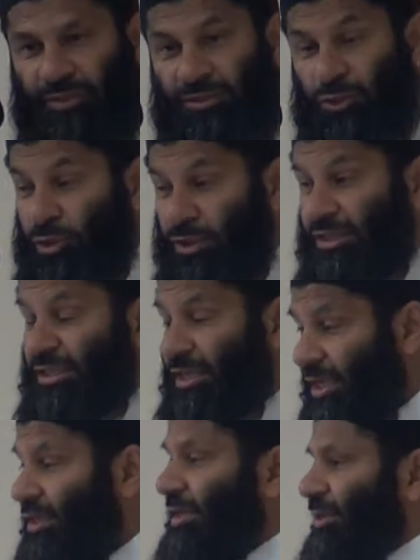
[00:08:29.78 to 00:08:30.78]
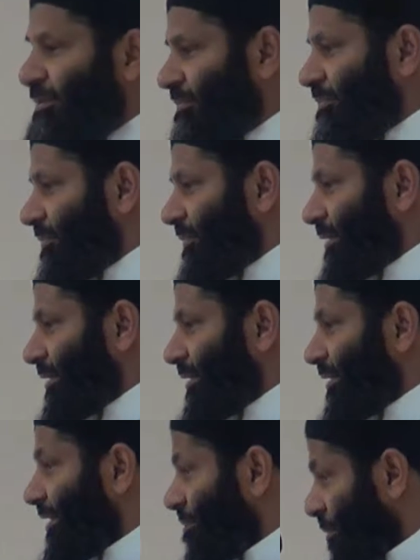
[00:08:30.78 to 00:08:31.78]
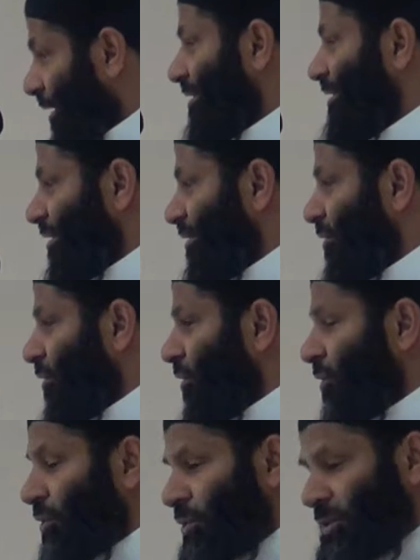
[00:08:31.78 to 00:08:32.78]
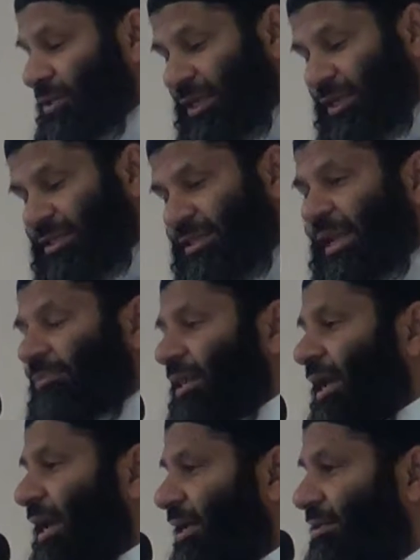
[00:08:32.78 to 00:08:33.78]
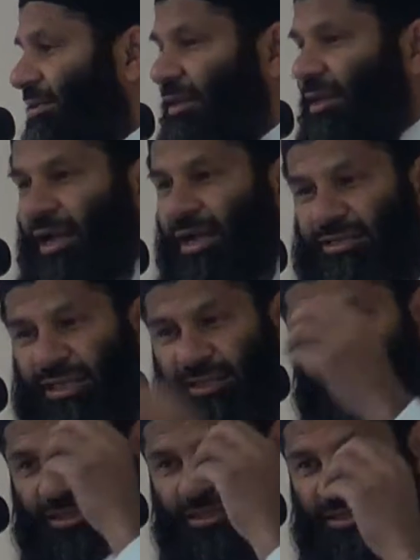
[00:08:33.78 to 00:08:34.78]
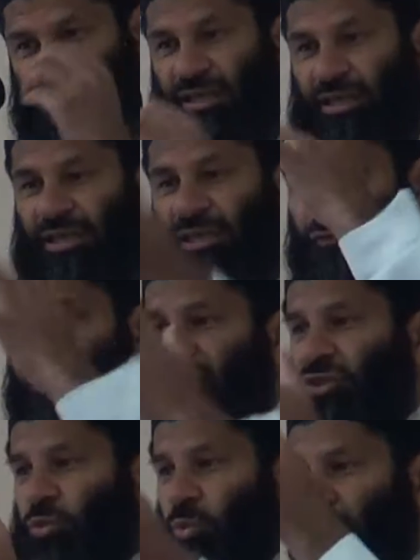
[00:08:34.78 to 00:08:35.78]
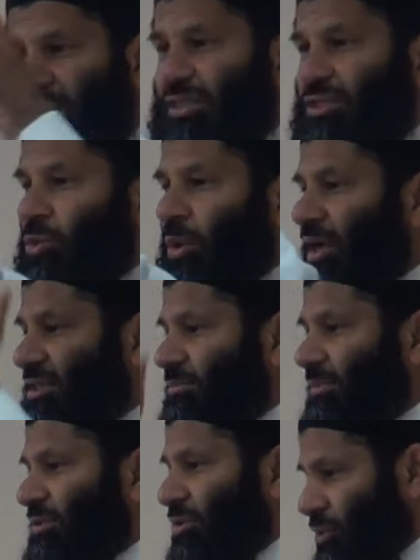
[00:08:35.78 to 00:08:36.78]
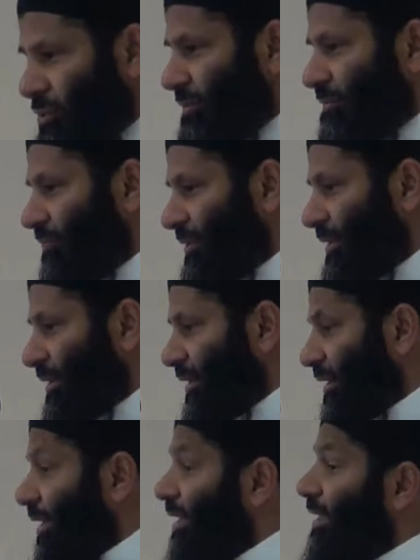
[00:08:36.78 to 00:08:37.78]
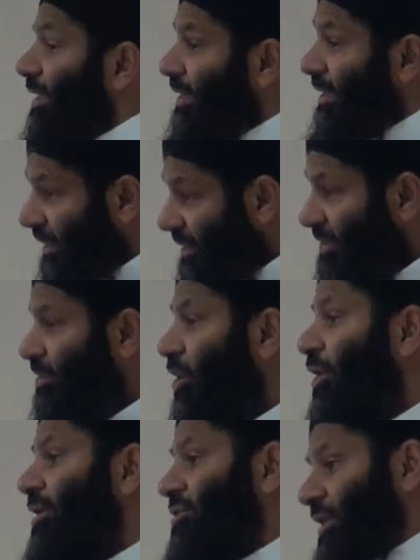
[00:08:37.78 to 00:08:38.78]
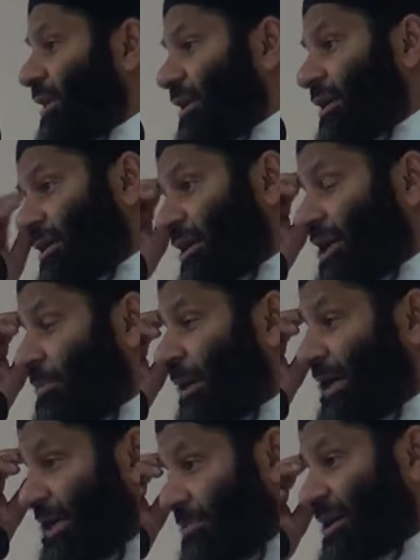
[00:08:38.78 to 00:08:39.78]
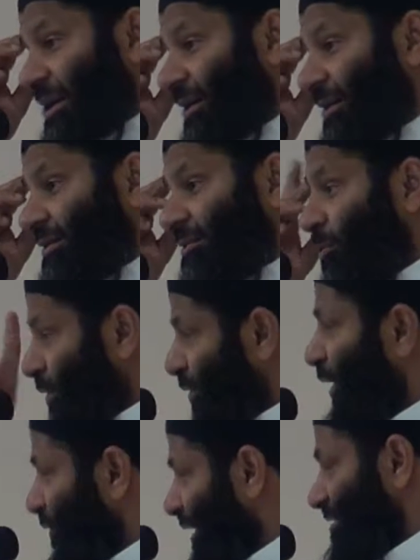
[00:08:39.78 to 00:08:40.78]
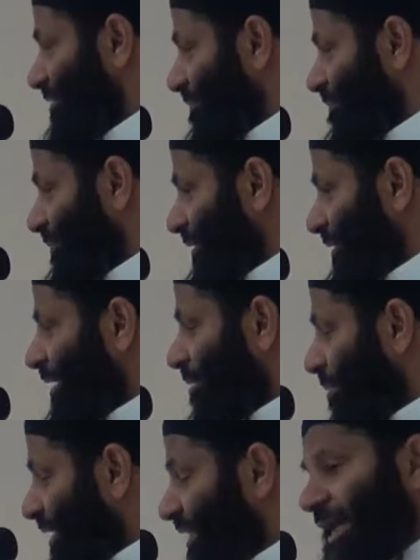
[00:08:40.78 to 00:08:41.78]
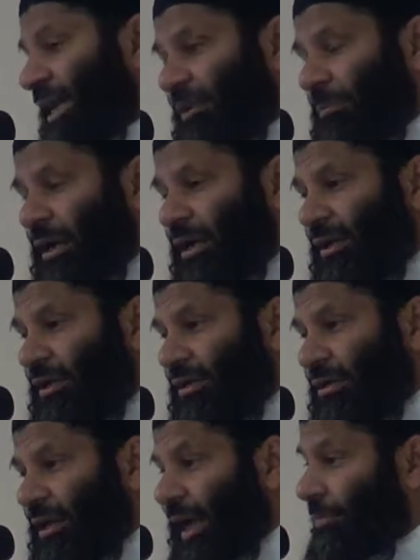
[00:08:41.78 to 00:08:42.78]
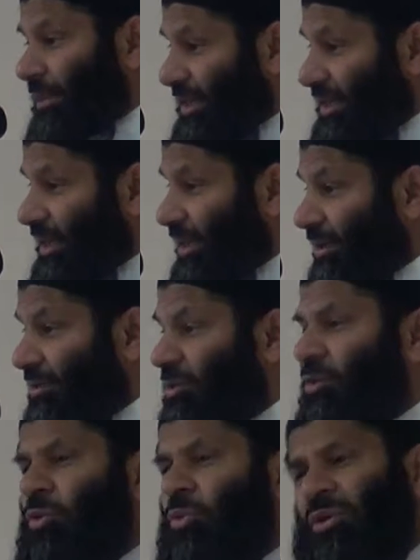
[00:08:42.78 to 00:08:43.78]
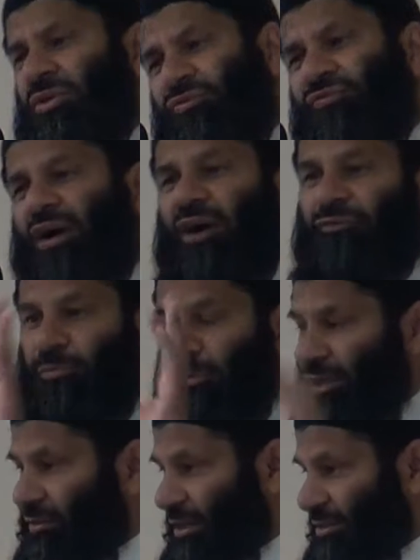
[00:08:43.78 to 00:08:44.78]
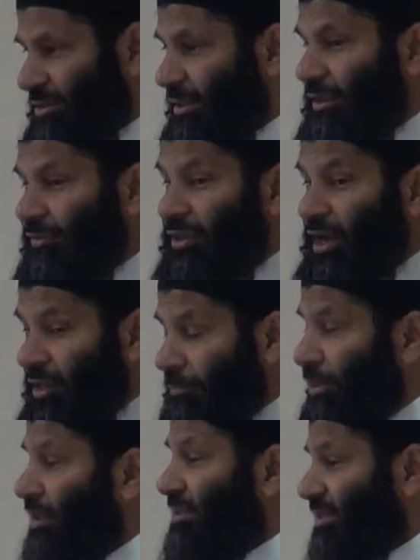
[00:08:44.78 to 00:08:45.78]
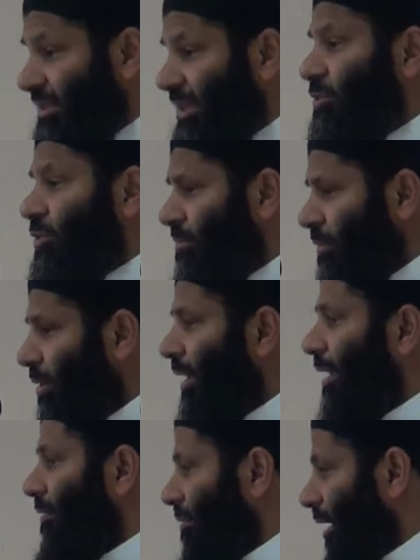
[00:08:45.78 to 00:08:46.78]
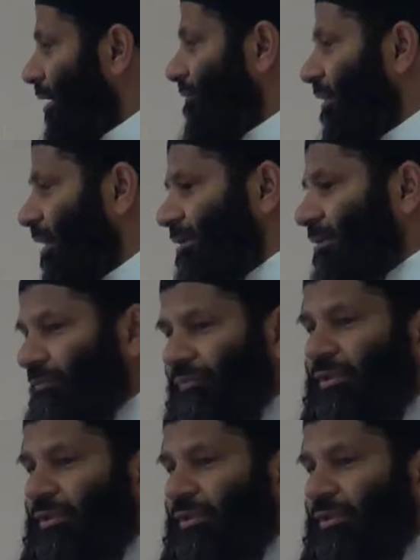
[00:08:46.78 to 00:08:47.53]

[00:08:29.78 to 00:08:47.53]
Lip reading: So you can see here now, this person who said, slapped the hand and said, "This is an innovation, what is this you are asking me to do?" His knowledge, hikmah ilmiya, was correct. But the hikmah amaliya was far from correct. The other person said to him, okay, fine.